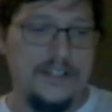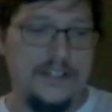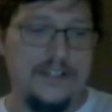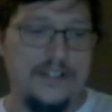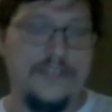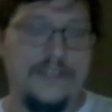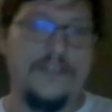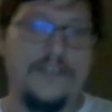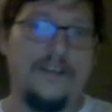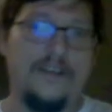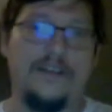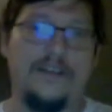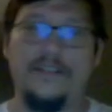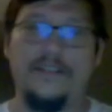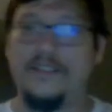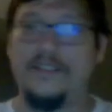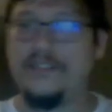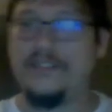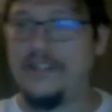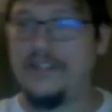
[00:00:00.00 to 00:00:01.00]
there
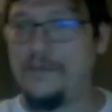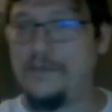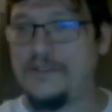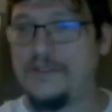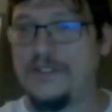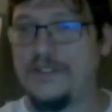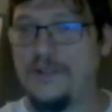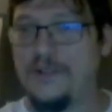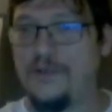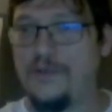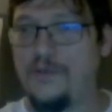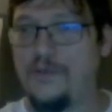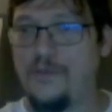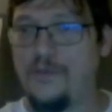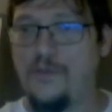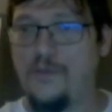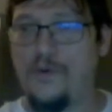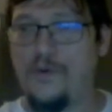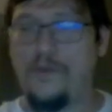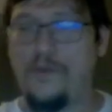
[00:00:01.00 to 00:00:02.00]
is an episode,
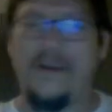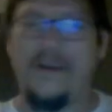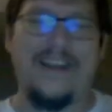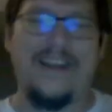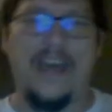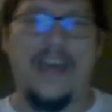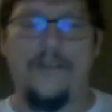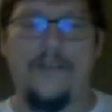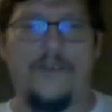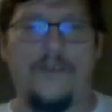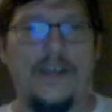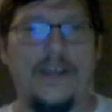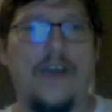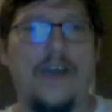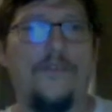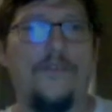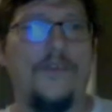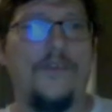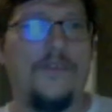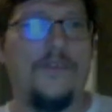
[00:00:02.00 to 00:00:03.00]
or about
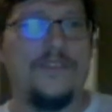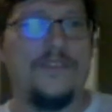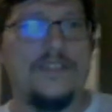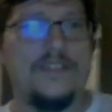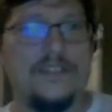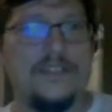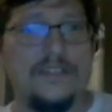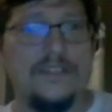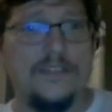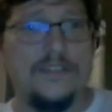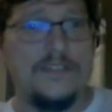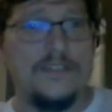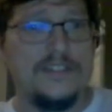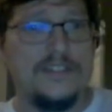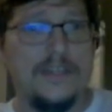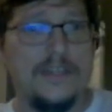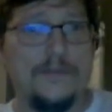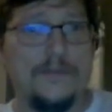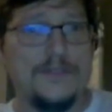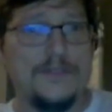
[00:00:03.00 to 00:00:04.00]
halfway through the season, there's this
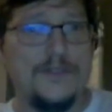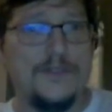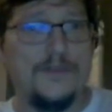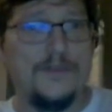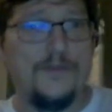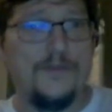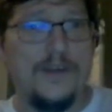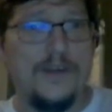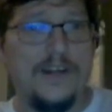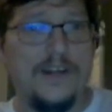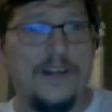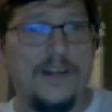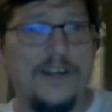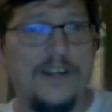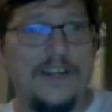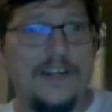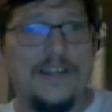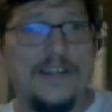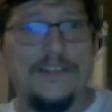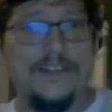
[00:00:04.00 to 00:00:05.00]
episode where
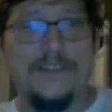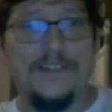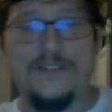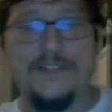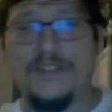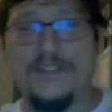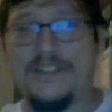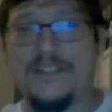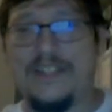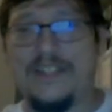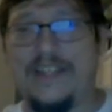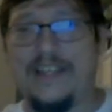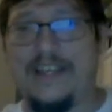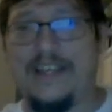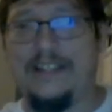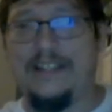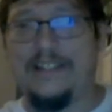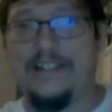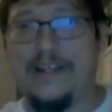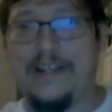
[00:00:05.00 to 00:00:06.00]
there's this like
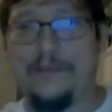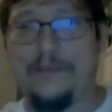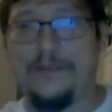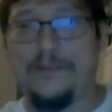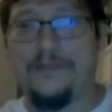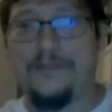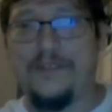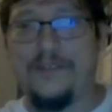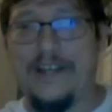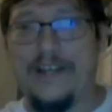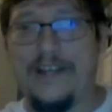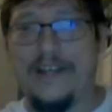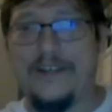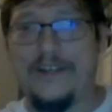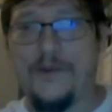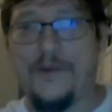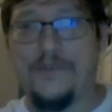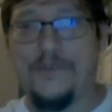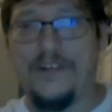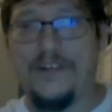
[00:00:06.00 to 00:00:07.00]
helicopter flying
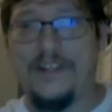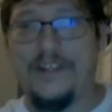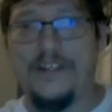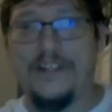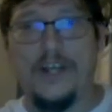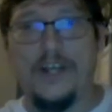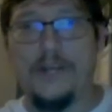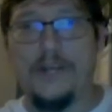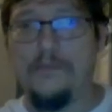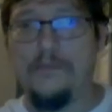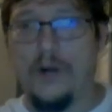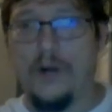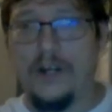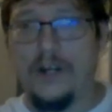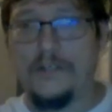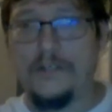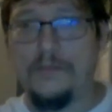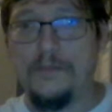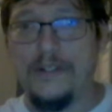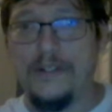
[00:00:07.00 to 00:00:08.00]
overhead,
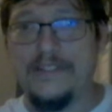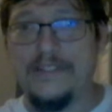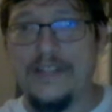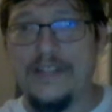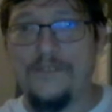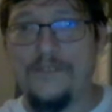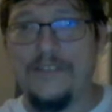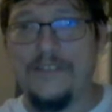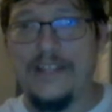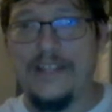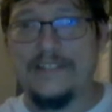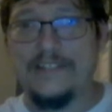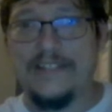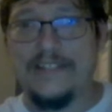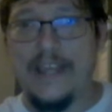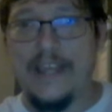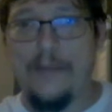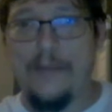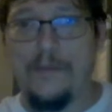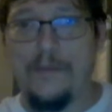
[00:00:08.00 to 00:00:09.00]
unmarked, but it definitely has a
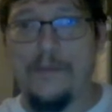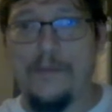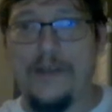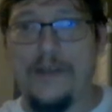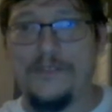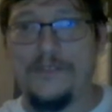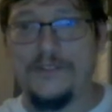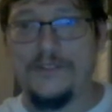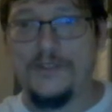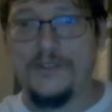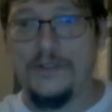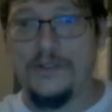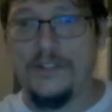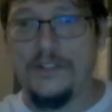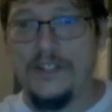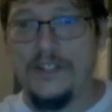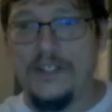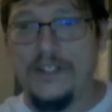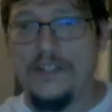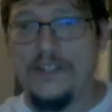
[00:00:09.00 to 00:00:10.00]
camera mounted to it.
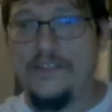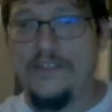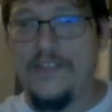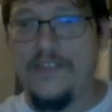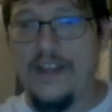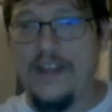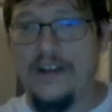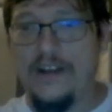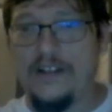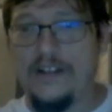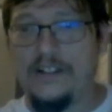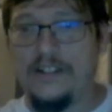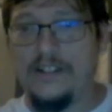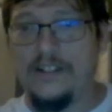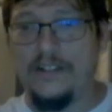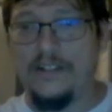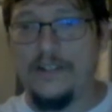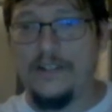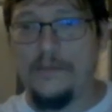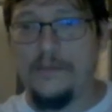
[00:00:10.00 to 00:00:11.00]
They're
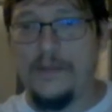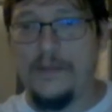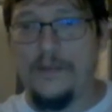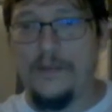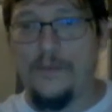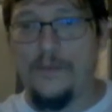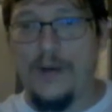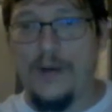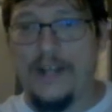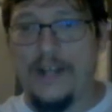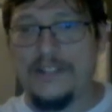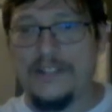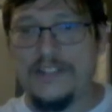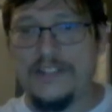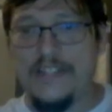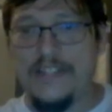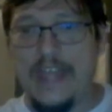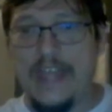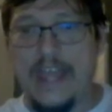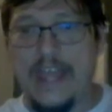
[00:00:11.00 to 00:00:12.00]
clearly being watched.
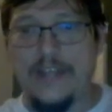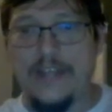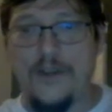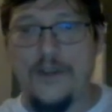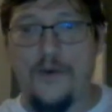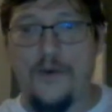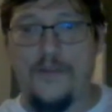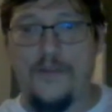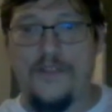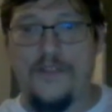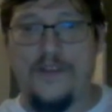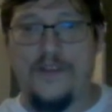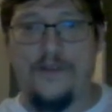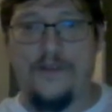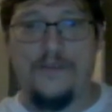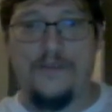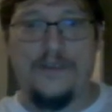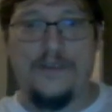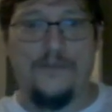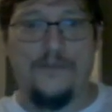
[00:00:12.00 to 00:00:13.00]
They know that they're
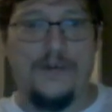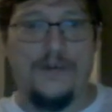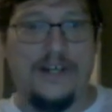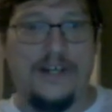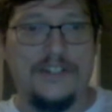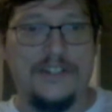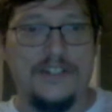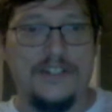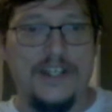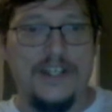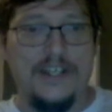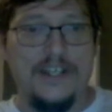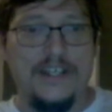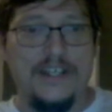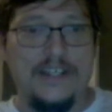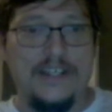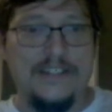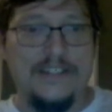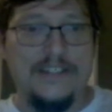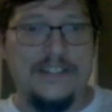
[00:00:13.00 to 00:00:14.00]
being watched.
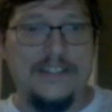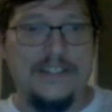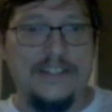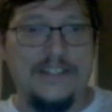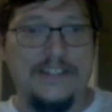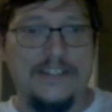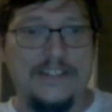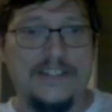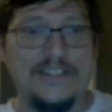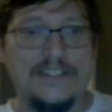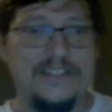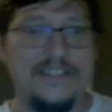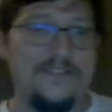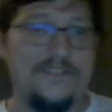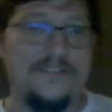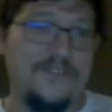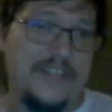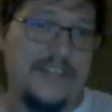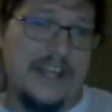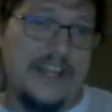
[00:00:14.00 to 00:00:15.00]
And then in the season
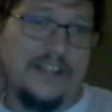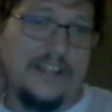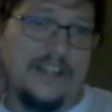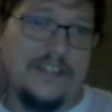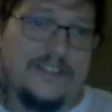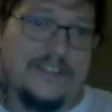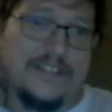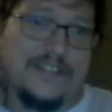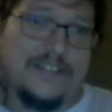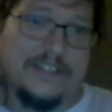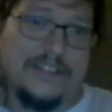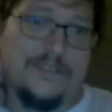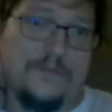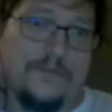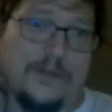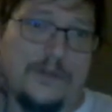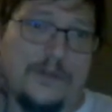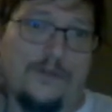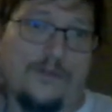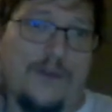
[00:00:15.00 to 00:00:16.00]
finale, it's like this
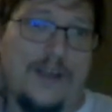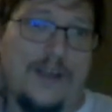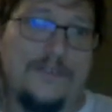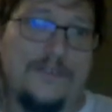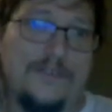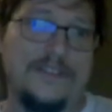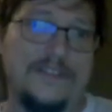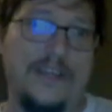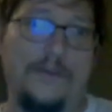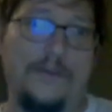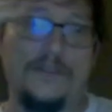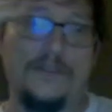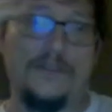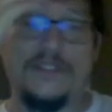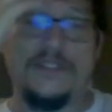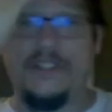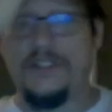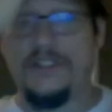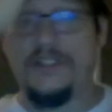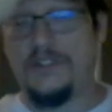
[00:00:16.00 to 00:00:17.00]
big roundtable
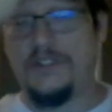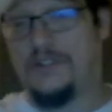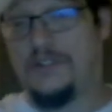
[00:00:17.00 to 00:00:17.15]
discussion